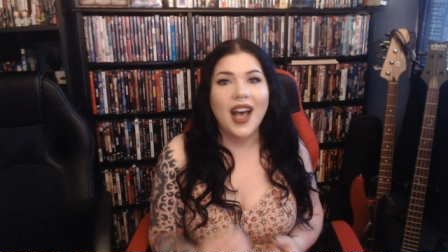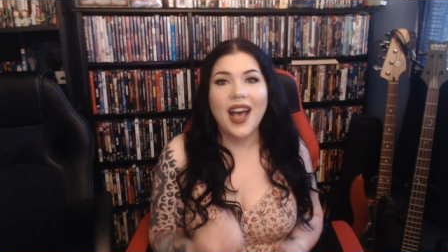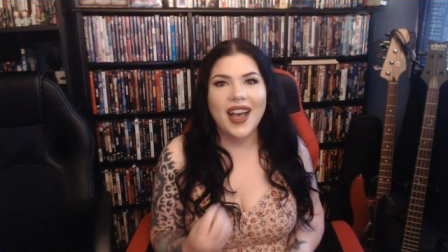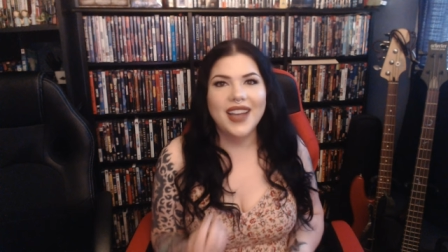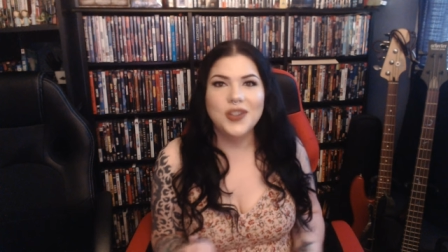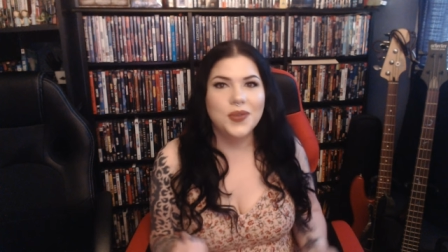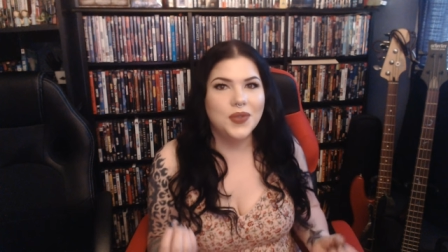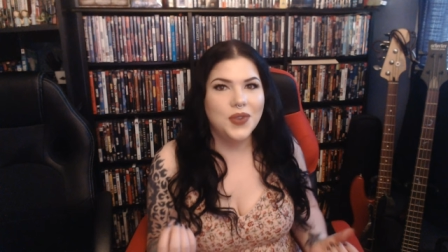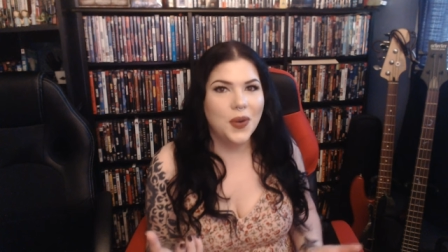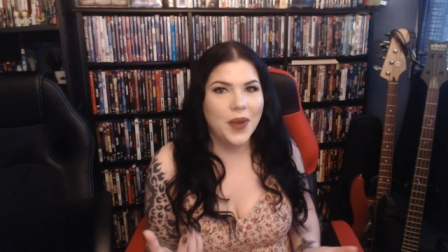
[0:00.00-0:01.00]
I don't
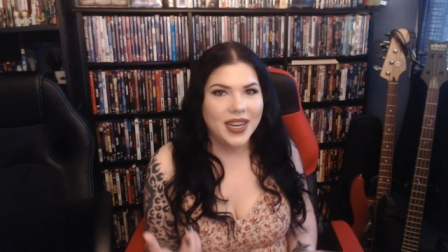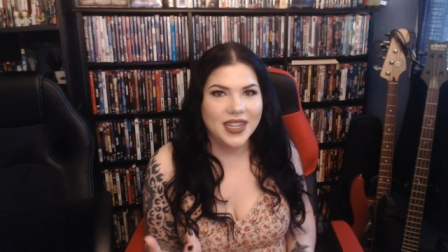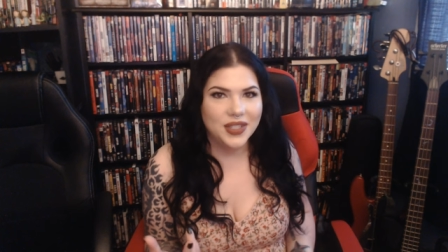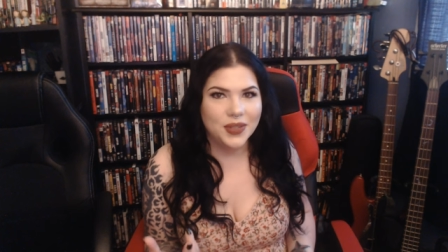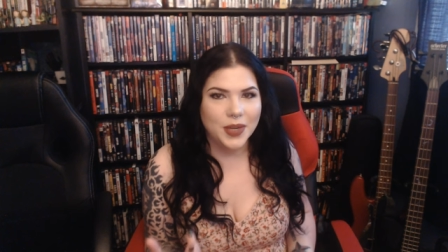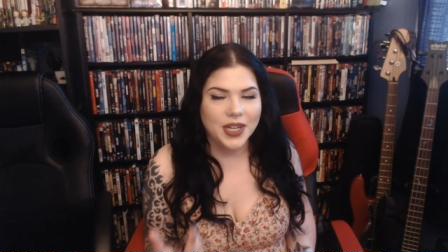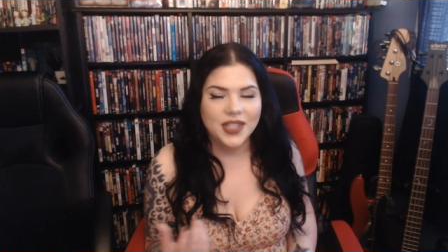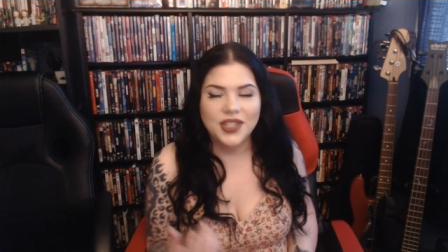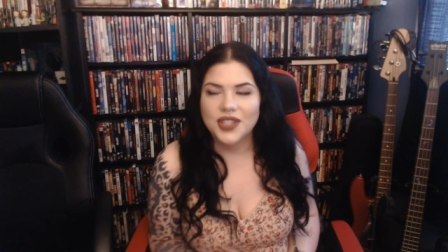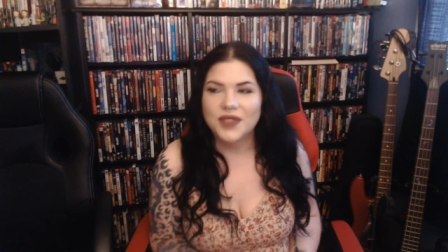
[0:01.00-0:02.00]
know any
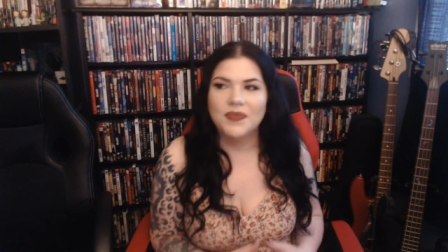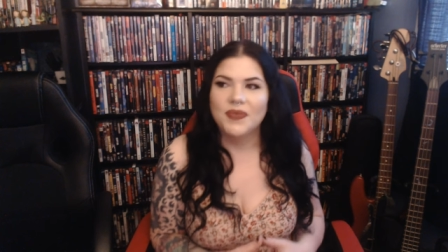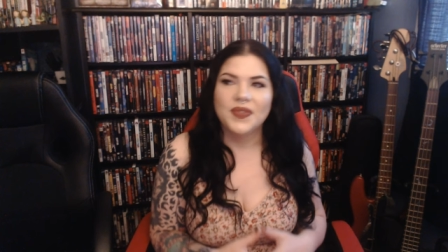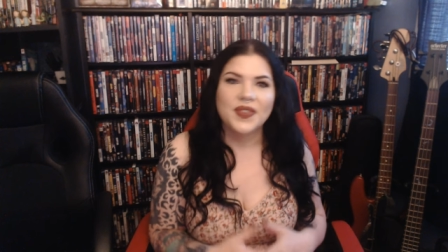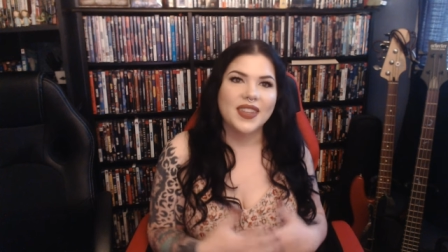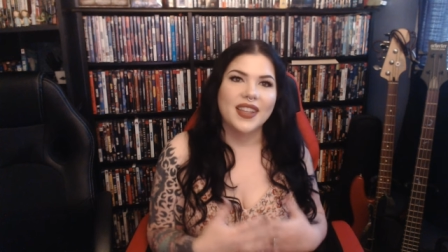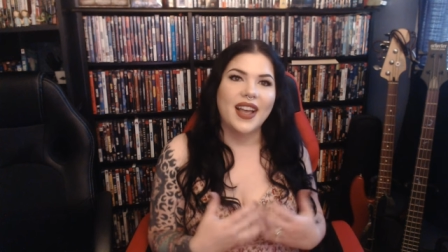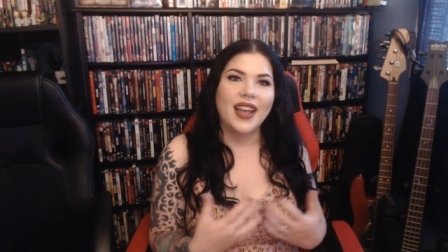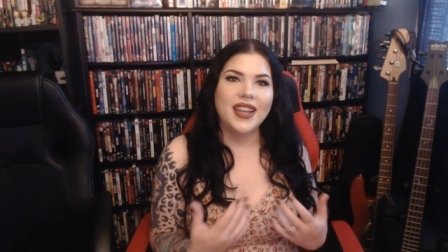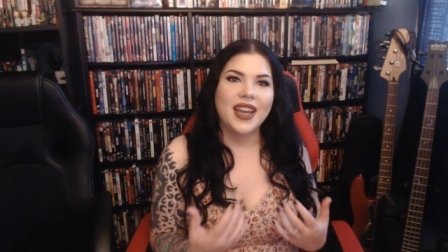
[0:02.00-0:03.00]
Swedish.
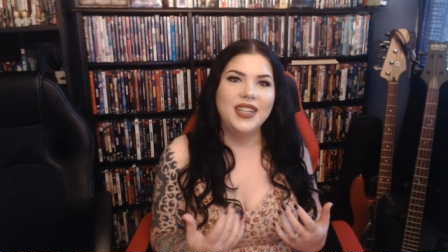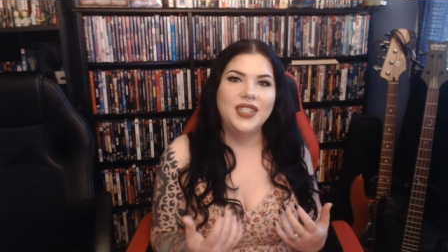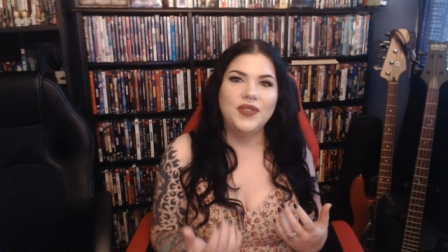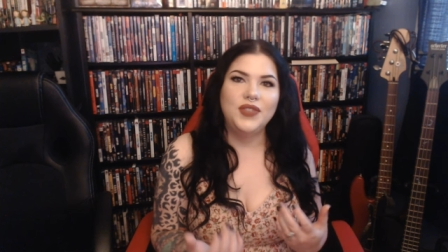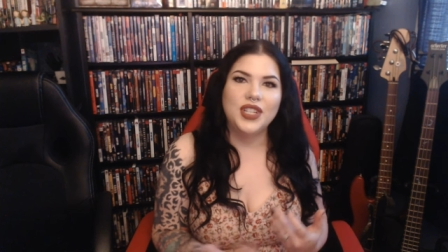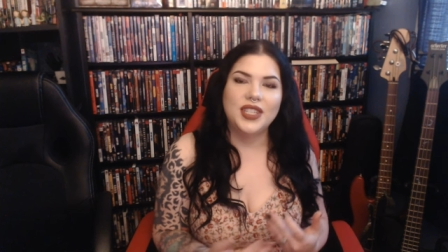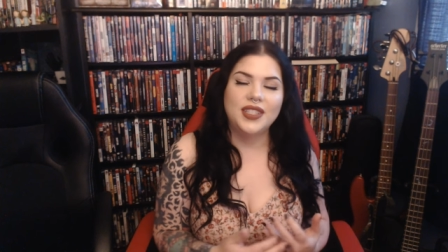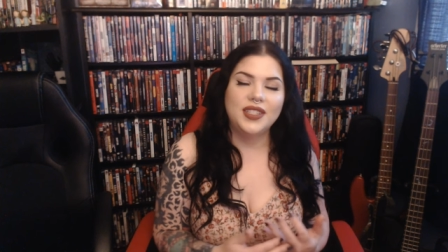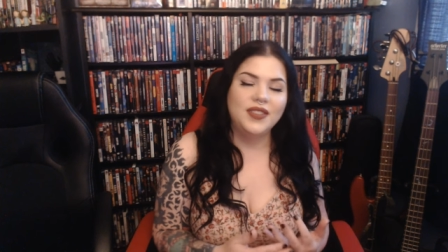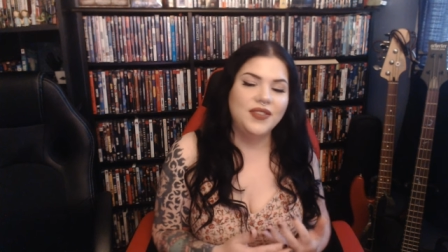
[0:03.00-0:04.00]
I kind of just
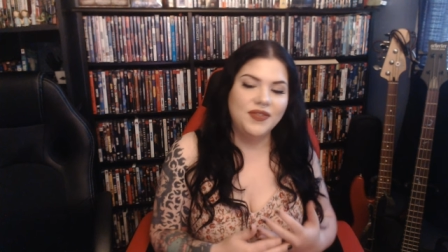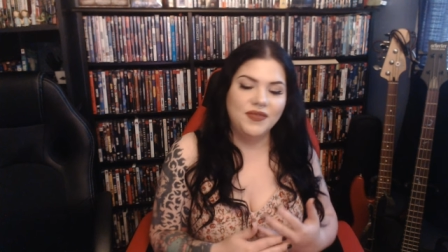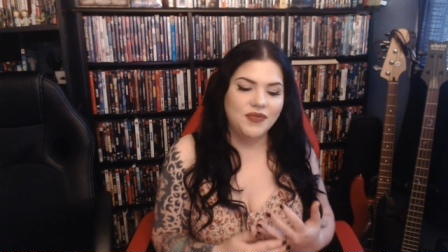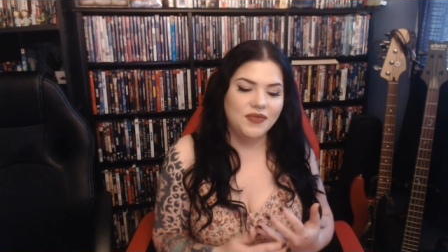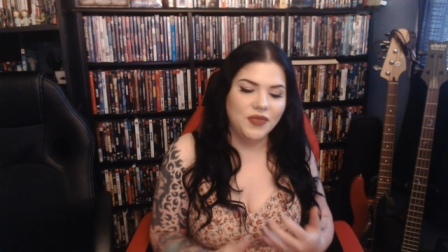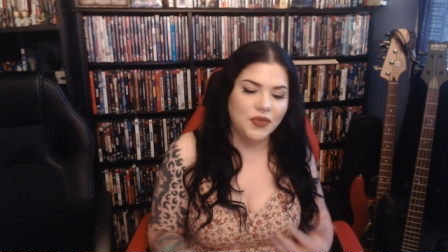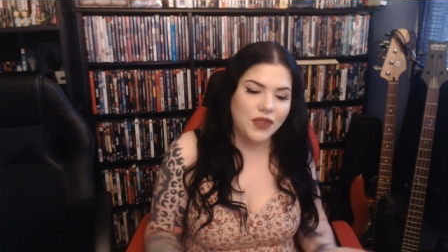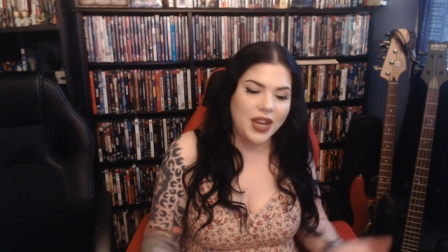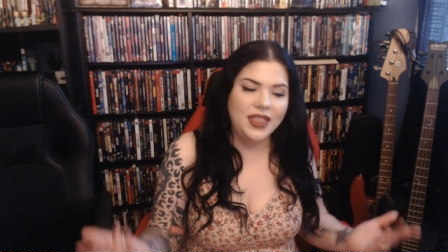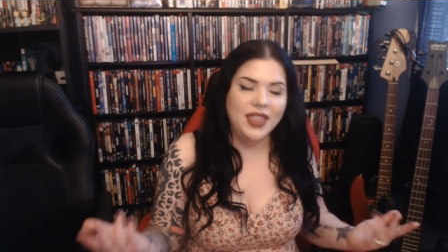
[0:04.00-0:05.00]

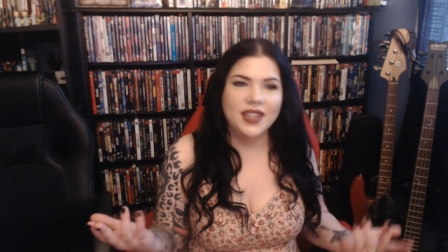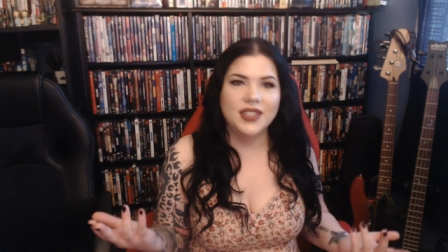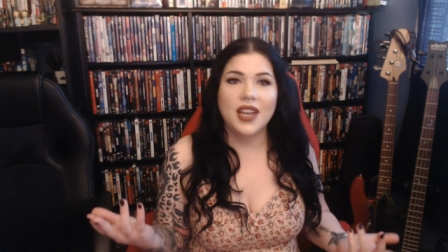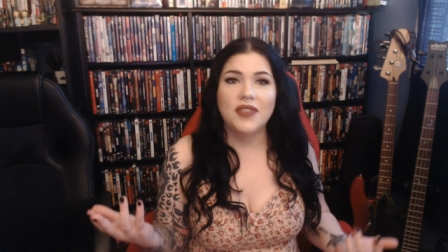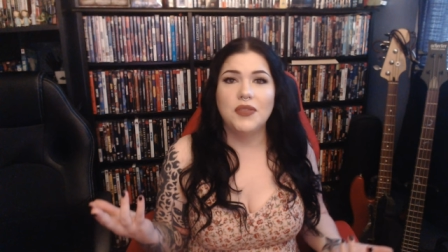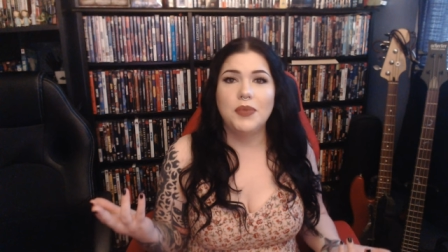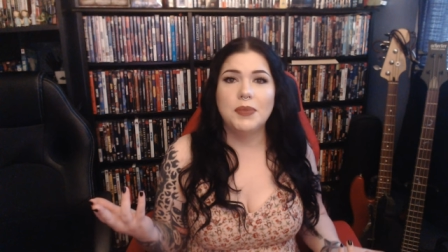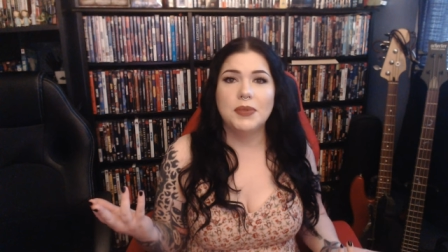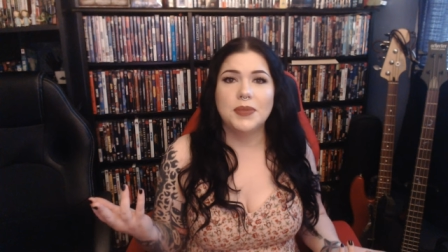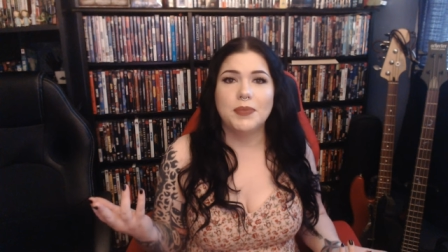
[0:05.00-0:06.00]
read things off of
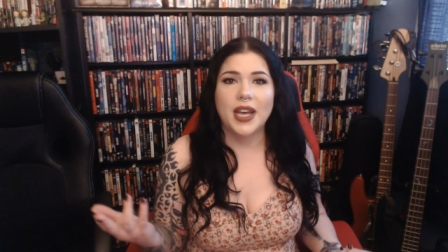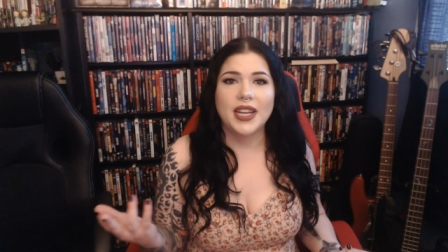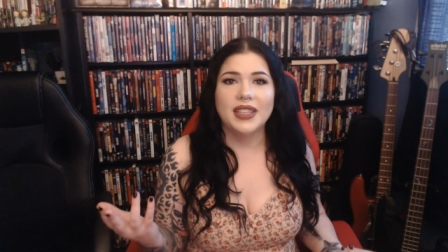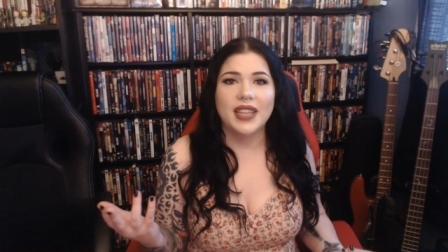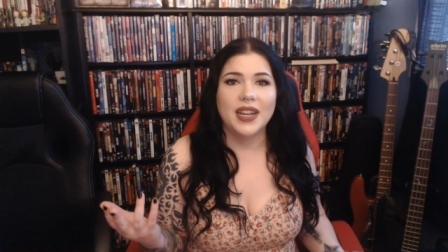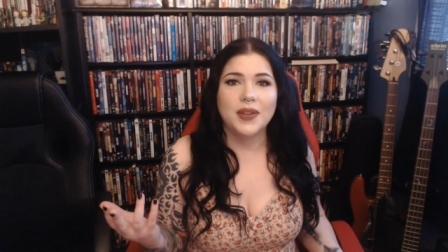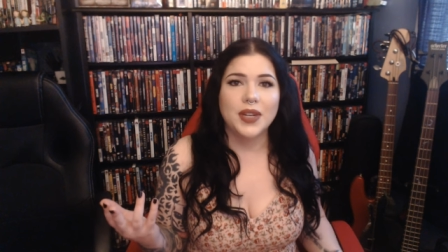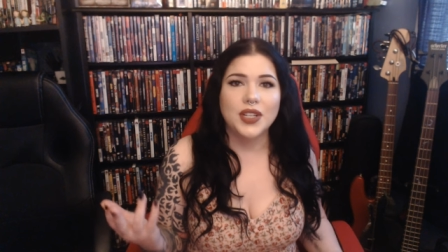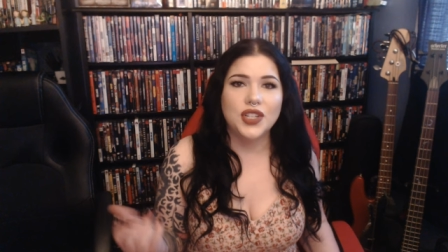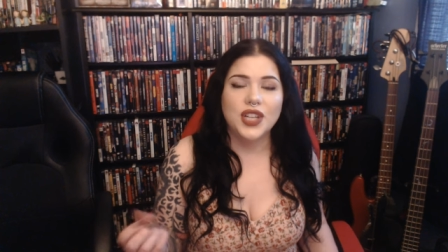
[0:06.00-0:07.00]
people's body
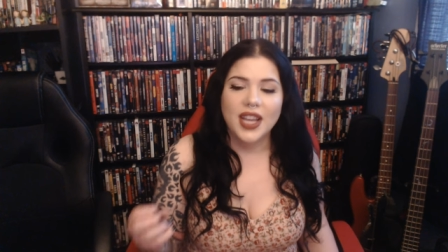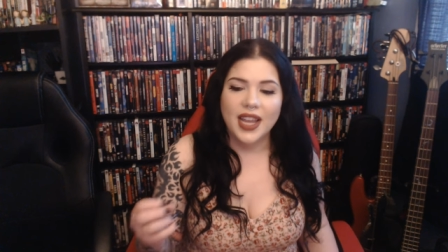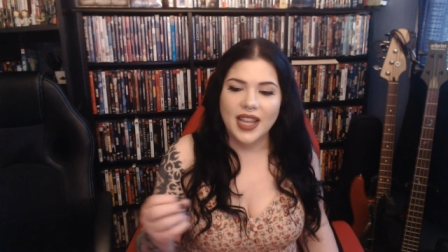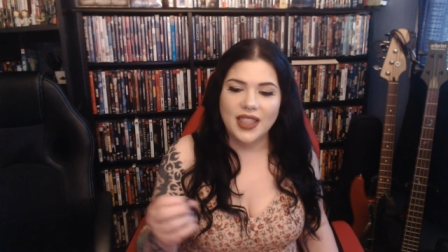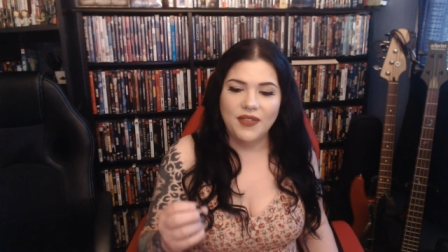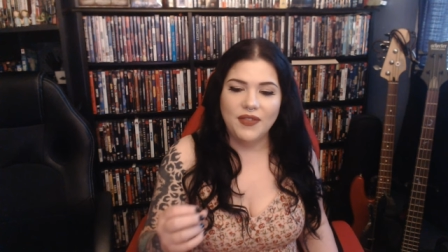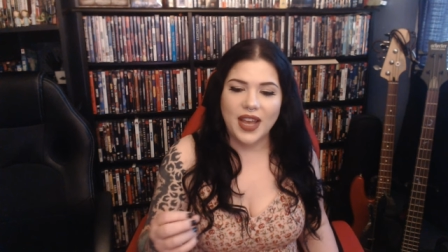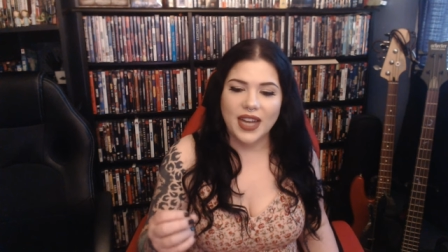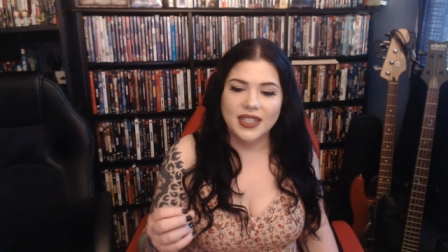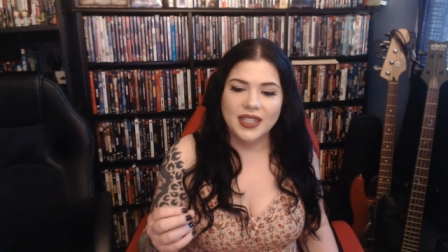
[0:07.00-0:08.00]
language and the
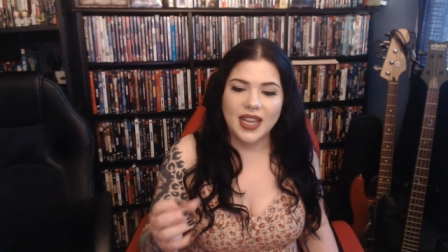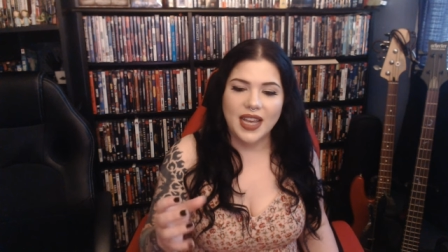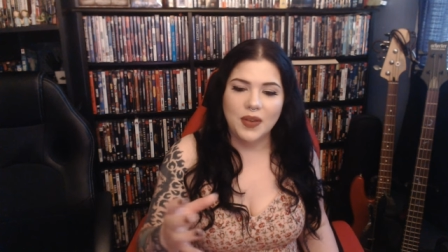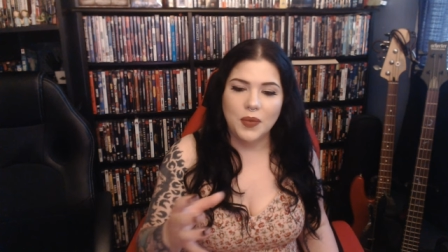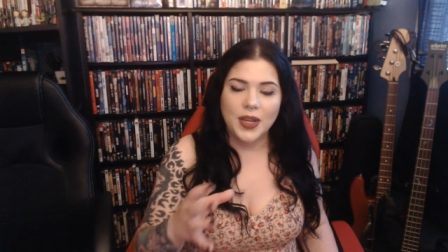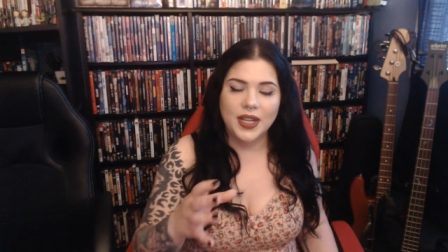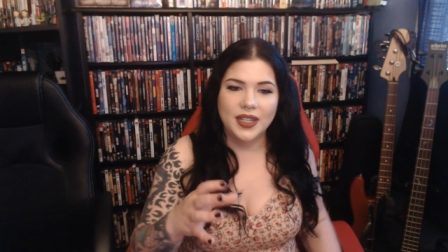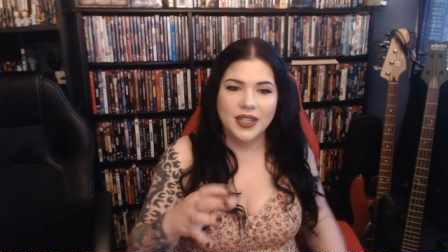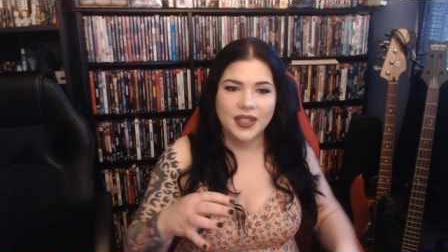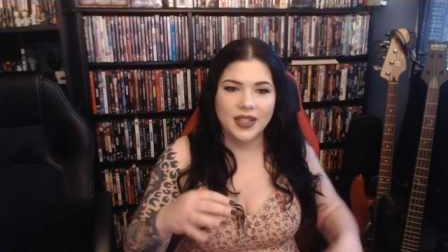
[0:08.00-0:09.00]
fact that when